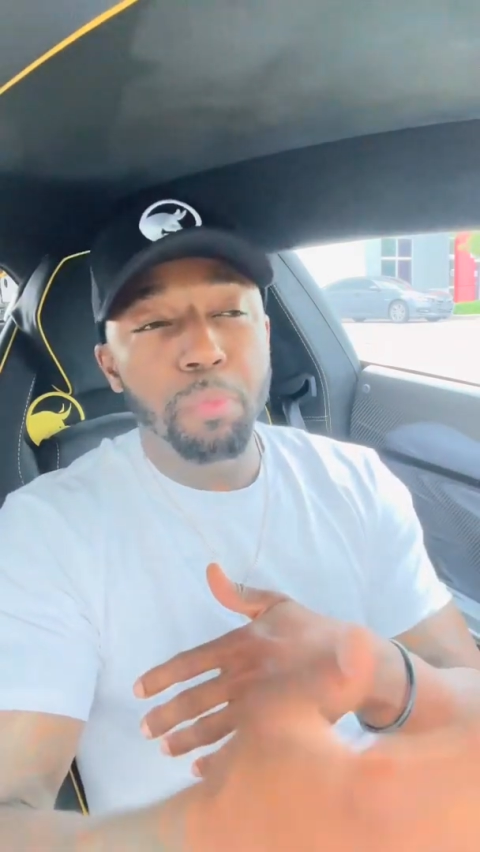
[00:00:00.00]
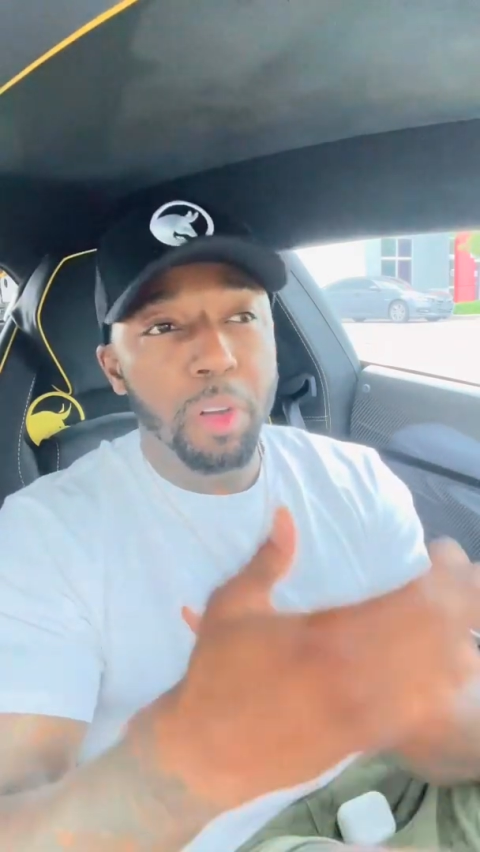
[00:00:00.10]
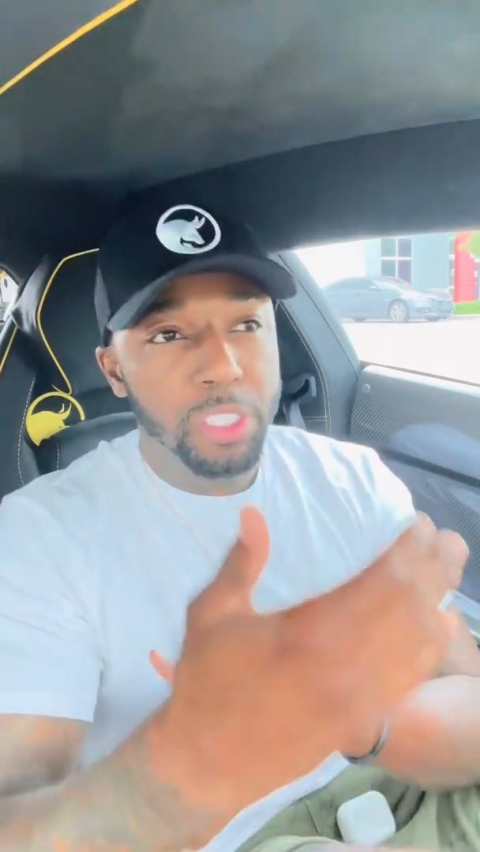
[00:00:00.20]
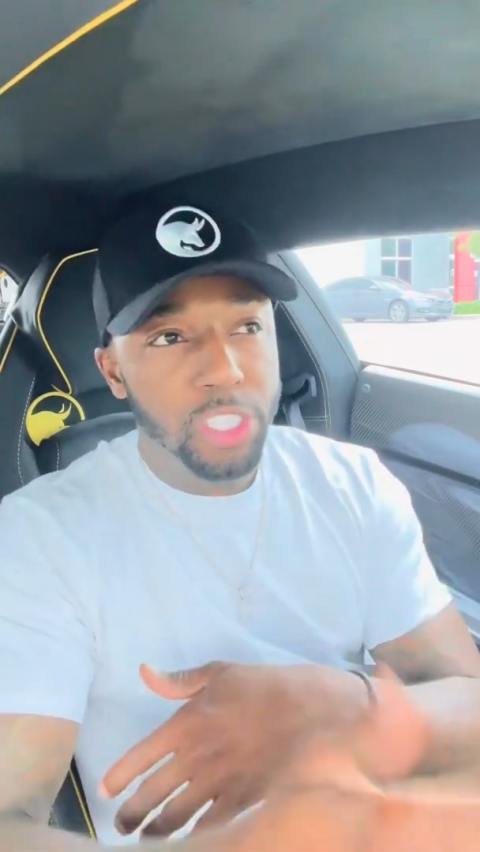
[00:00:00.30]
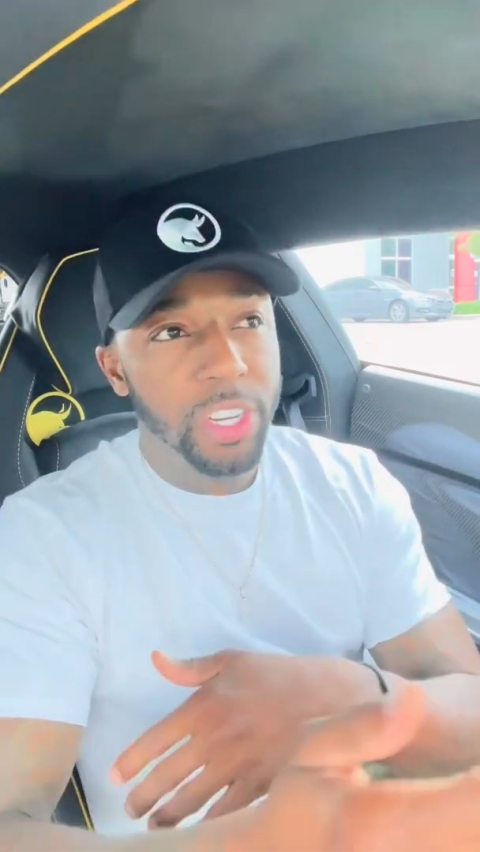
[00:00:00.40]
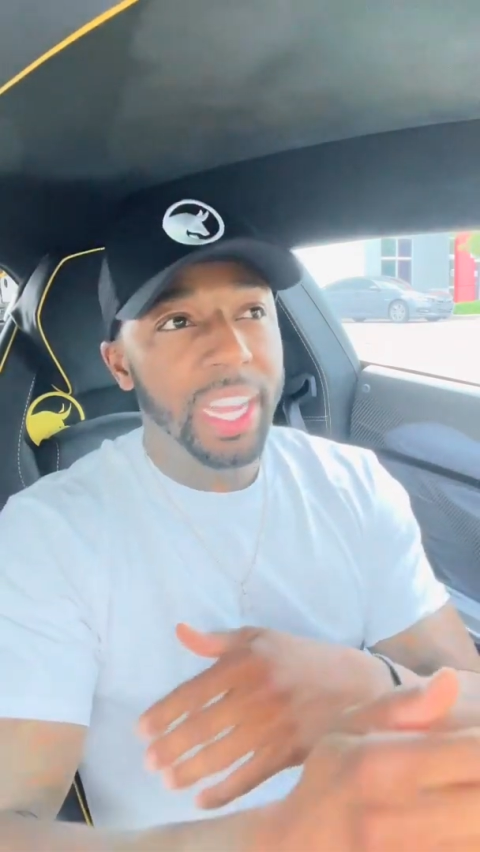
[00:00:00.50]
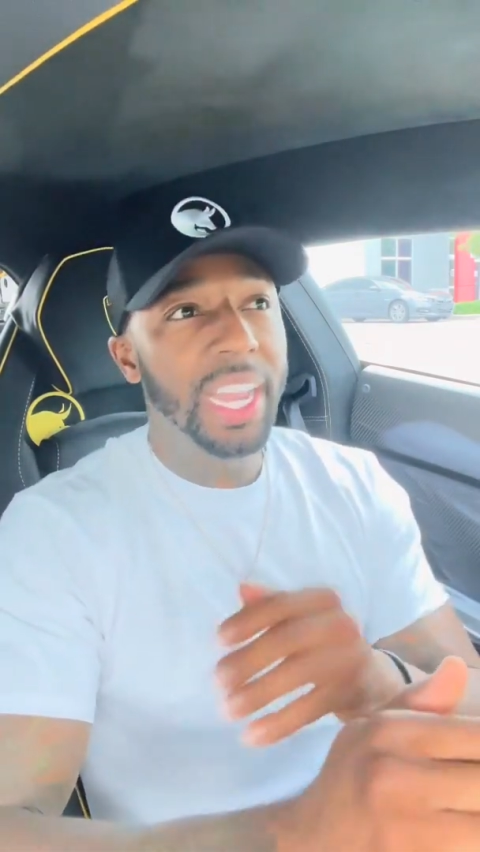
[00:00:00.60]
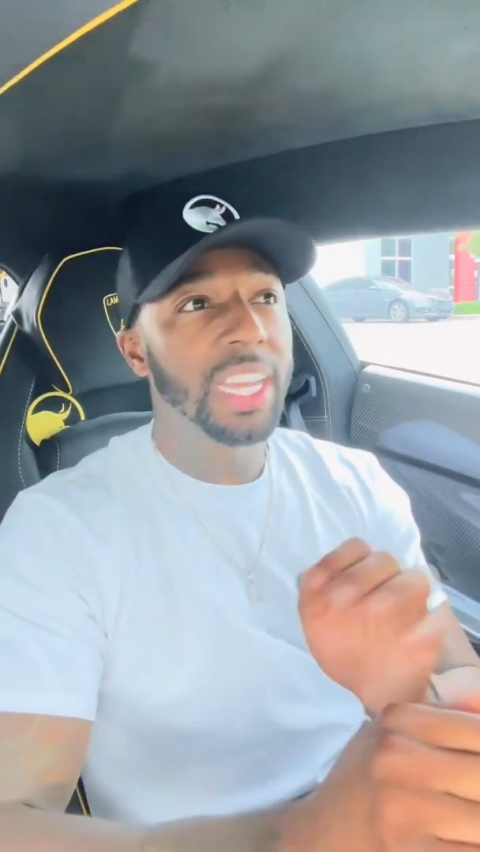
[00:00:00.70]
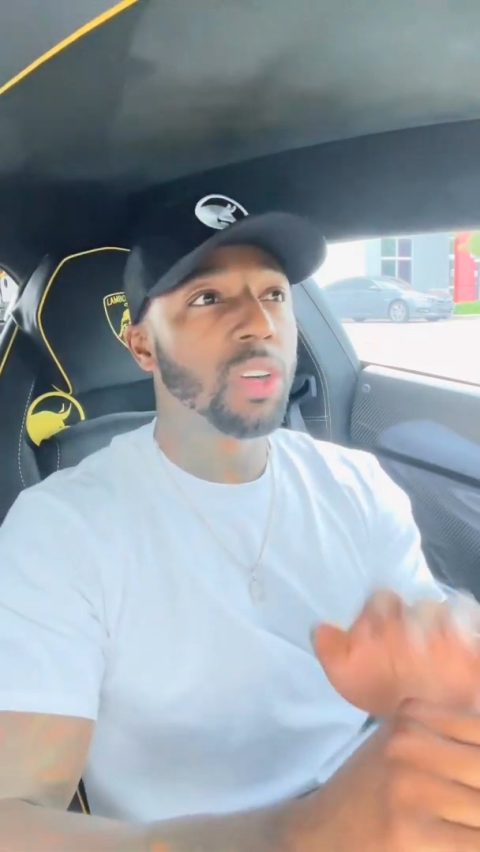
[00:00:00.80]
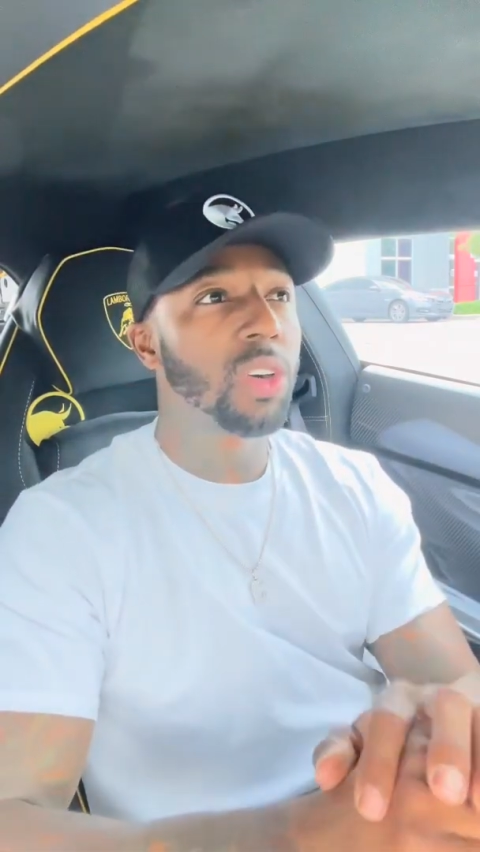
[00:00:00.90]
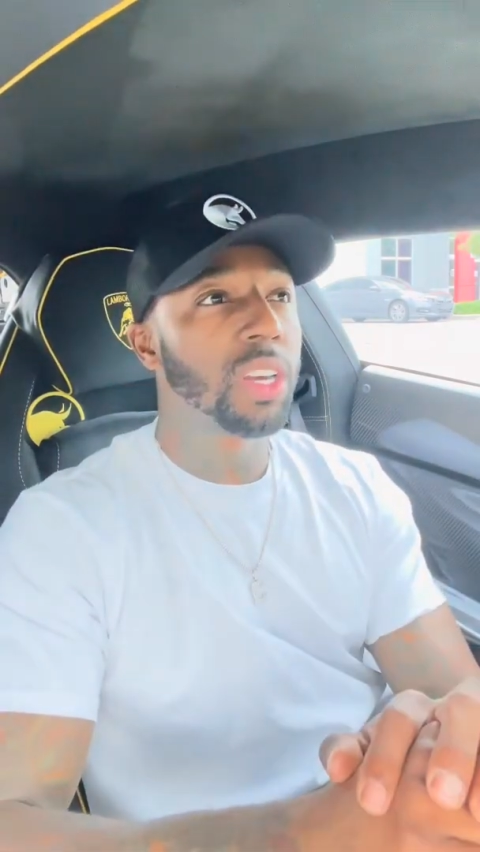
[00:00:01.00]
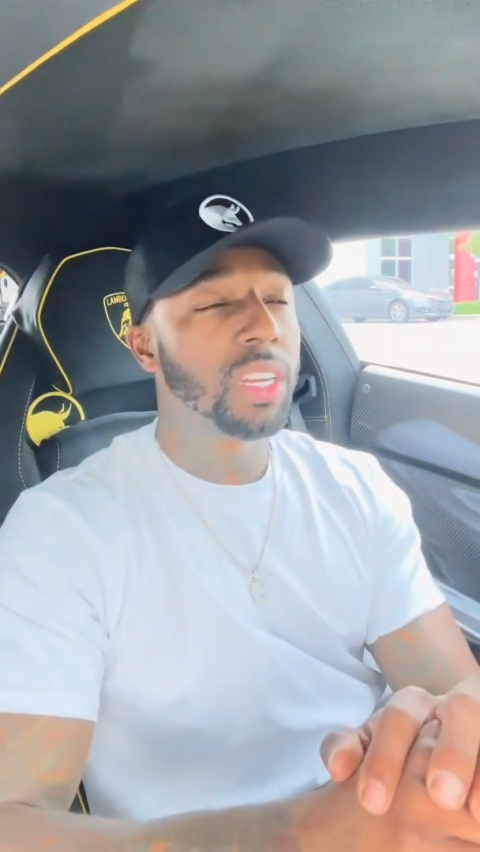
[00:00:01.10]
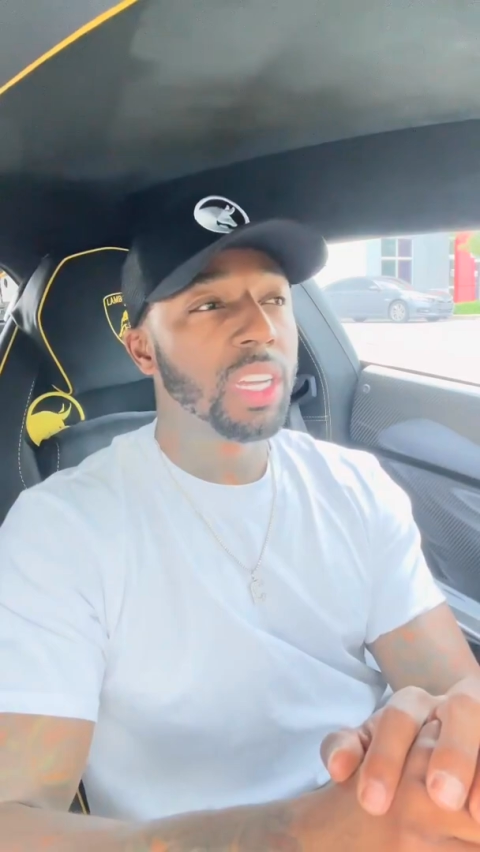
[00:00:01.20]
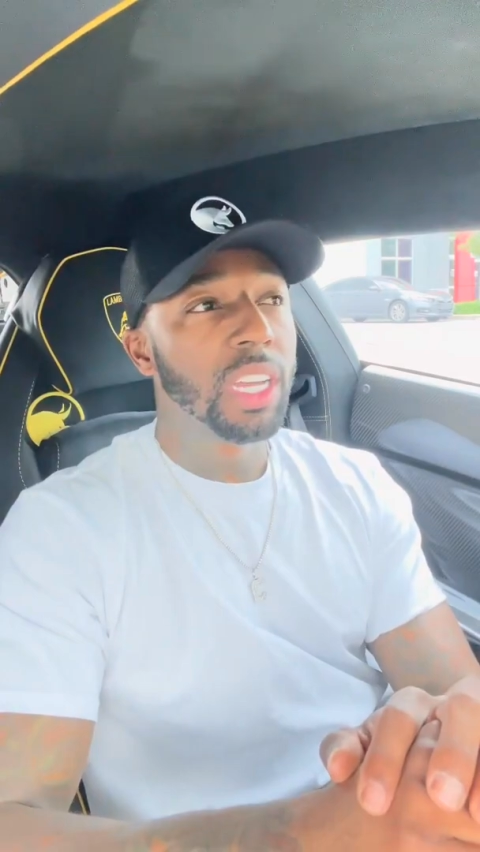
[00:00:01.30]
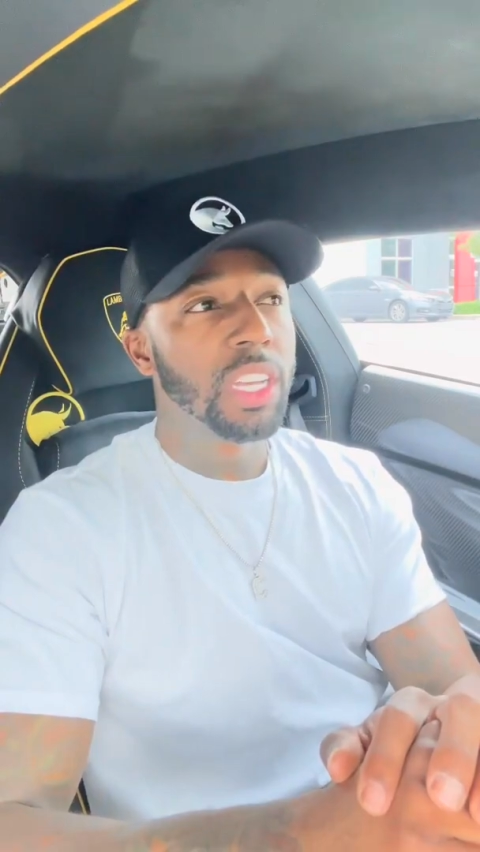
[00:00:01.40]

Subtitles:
per trade, or,